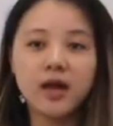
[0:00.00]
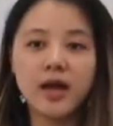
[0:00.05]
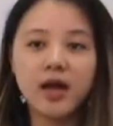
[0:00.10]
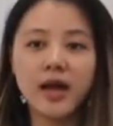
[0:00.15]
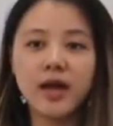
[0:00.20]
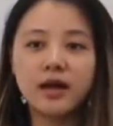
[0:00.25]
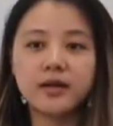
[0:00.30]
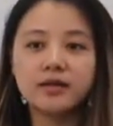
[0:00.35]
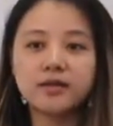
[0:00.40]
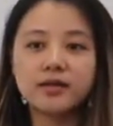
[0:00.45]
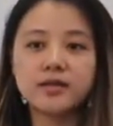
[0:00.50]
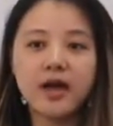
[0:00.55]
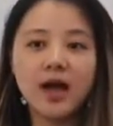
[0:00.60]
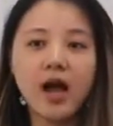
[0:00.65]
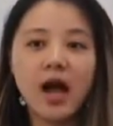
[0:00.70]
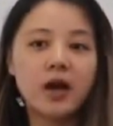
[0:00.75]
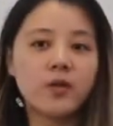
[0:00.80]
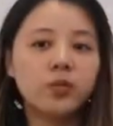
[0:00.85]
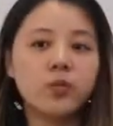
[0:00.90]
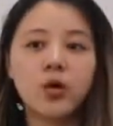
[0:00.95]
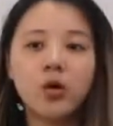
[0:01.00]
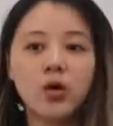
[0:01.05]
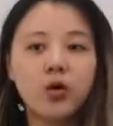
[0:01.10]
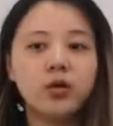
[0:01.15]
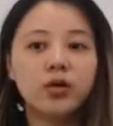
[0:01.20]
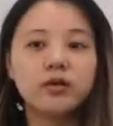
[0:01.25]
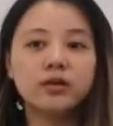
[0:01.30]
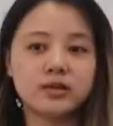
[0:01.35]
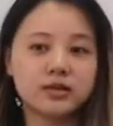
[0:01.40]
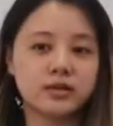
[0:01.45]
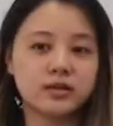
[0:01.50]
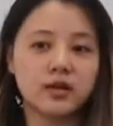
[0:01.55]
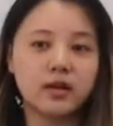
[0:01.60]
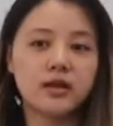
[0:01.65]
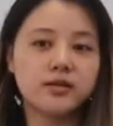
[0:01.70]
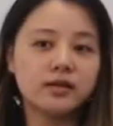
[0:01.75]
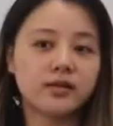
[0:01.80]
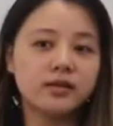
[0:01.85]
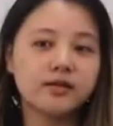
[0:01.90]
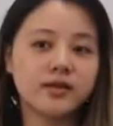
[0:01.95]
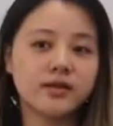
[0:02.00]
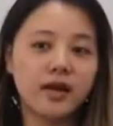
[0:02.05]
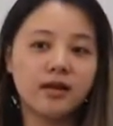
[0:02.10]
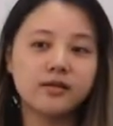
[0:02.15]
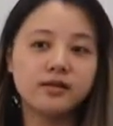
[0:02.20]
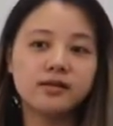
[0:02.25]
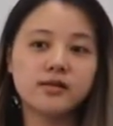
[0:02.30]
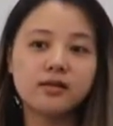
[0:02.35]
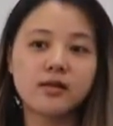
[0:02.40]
and there are more success